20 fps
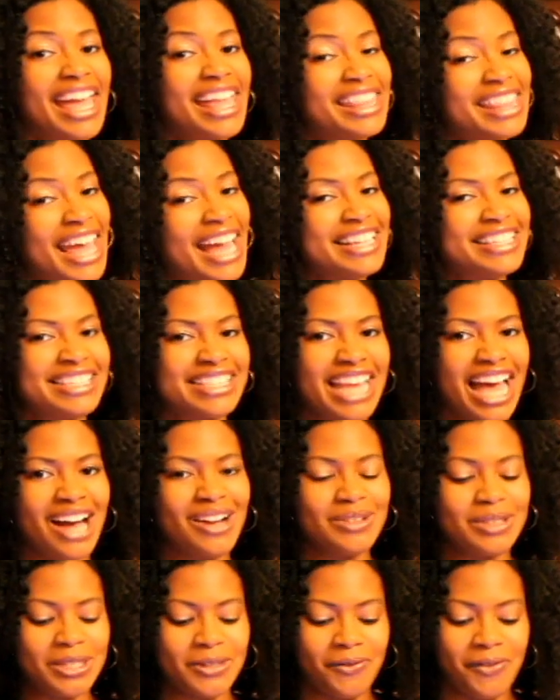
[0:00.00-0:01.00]
That
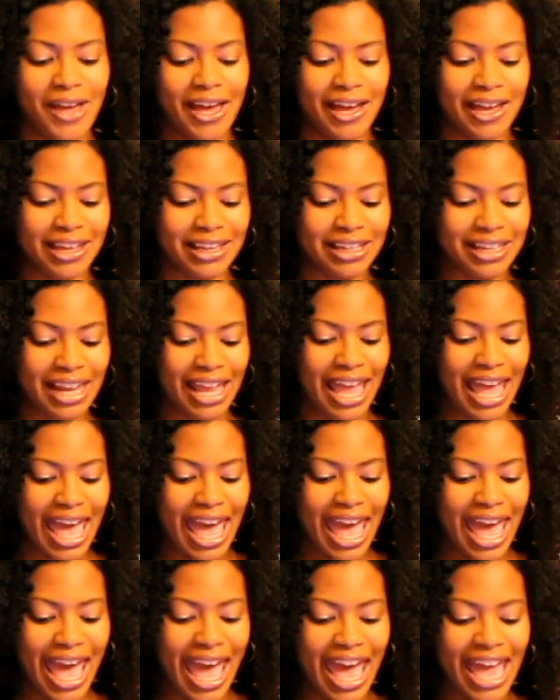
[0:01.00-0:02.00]
sounds fun.
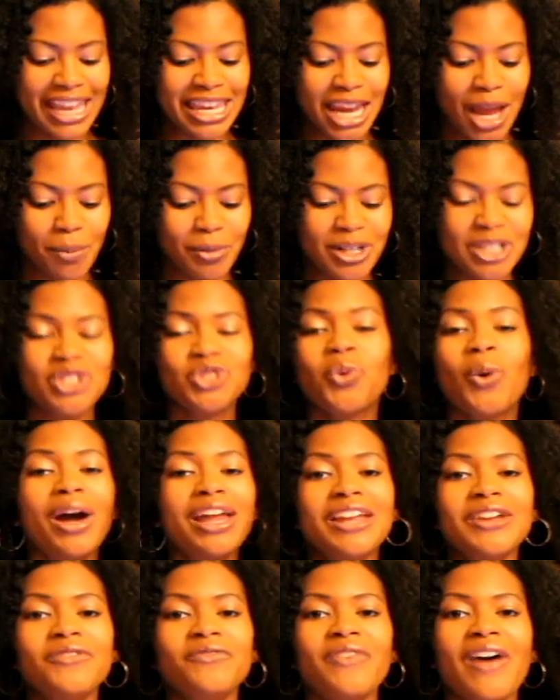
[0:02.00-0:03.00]
And number
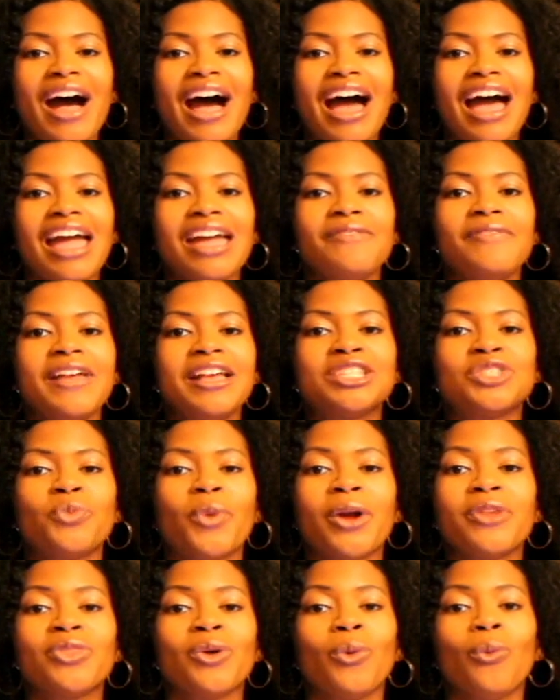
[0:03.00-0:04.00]
25 is
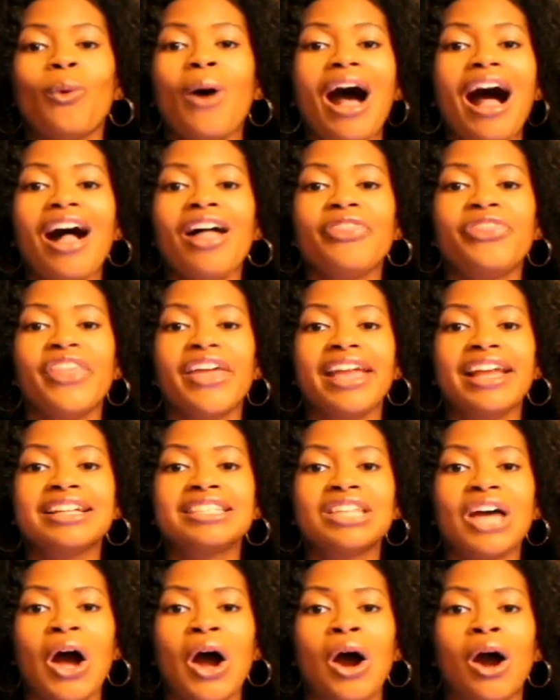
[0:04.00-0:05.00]
Where the Wild
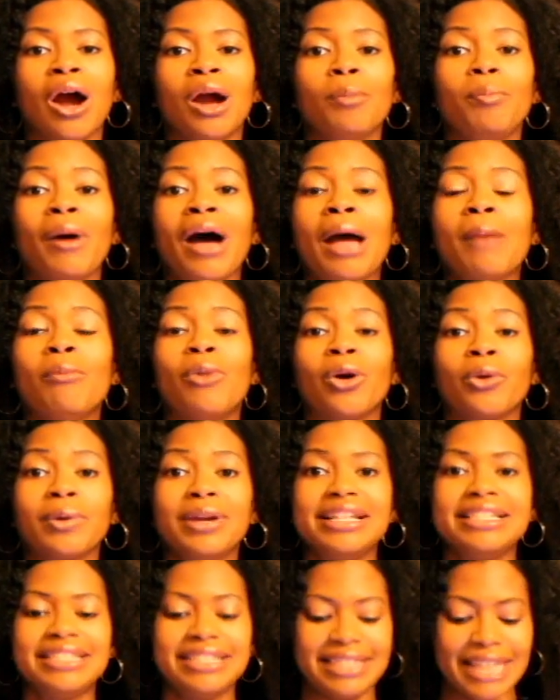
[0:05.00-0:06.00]
Things Are by
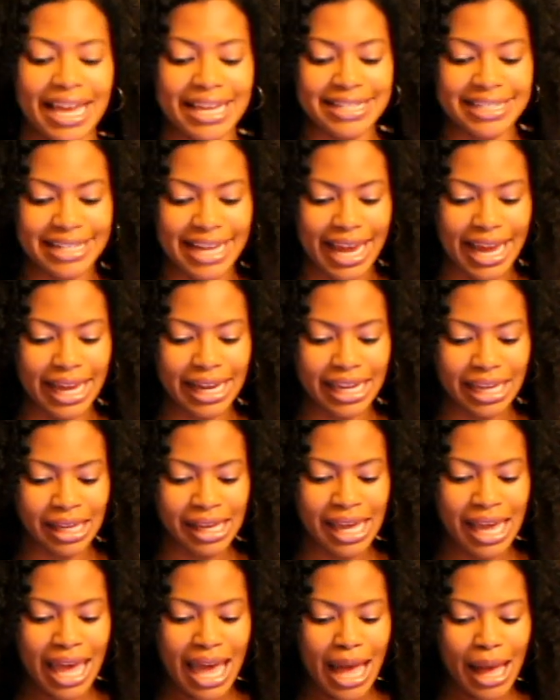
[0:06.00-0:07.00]
Maurice Sendak.
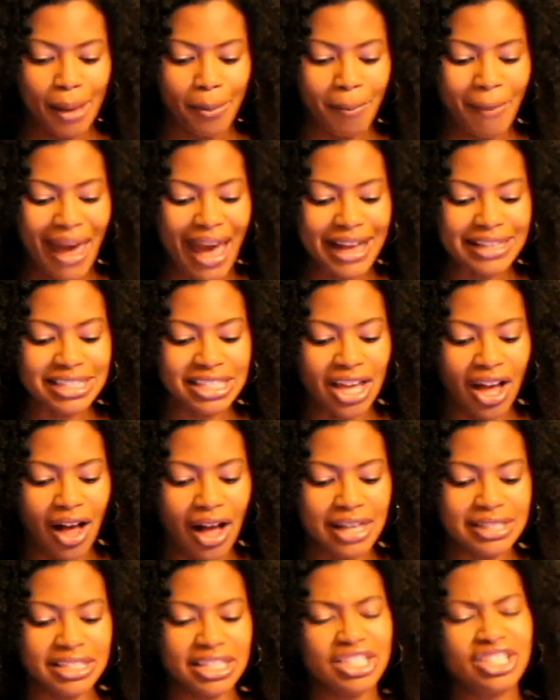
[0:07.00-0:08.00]
Max
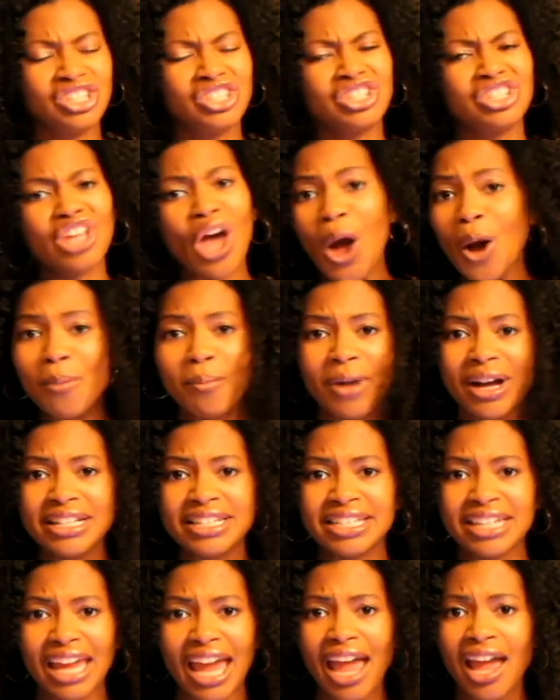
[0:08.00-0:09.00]
causes so
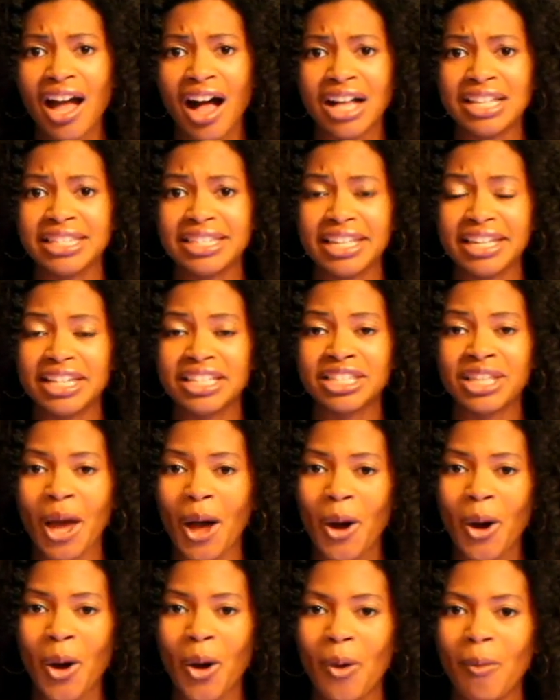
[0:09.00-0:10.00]
much chaos in his
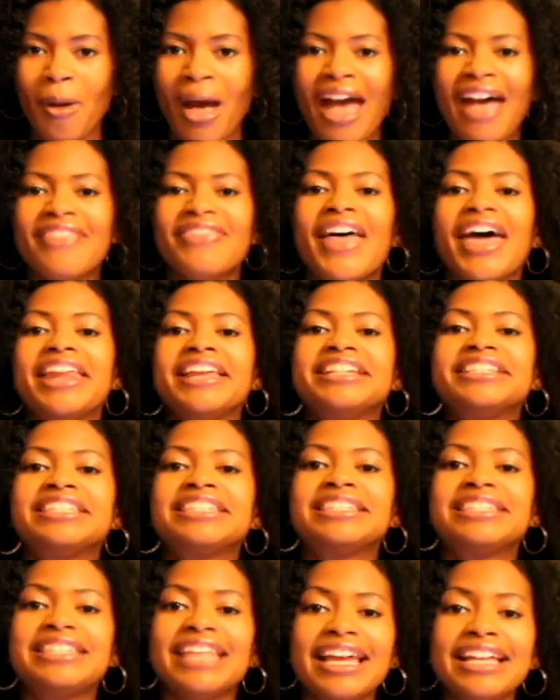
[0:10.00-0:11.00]
home that he's
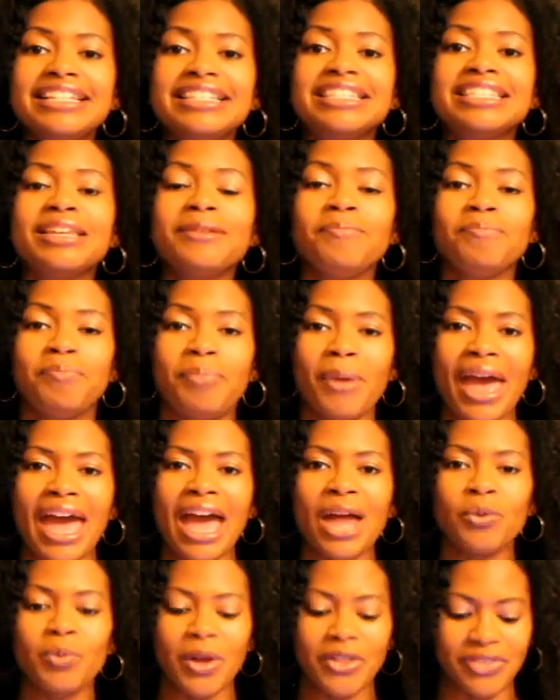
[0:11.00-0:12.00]
sent to
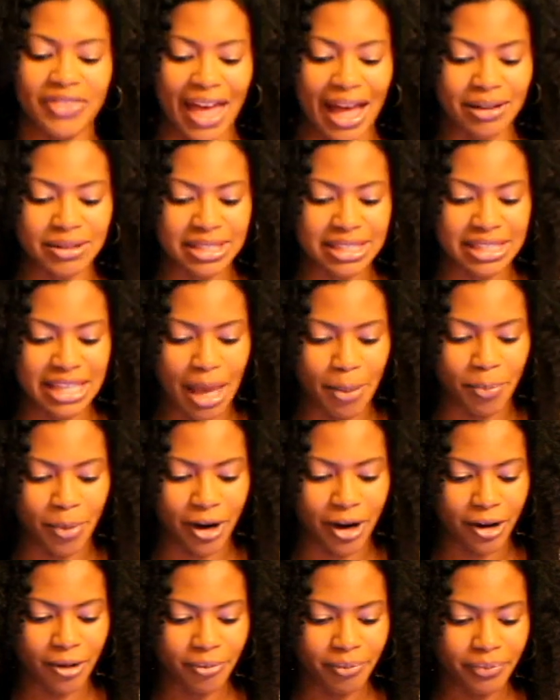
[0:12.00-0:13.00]
bed without supper.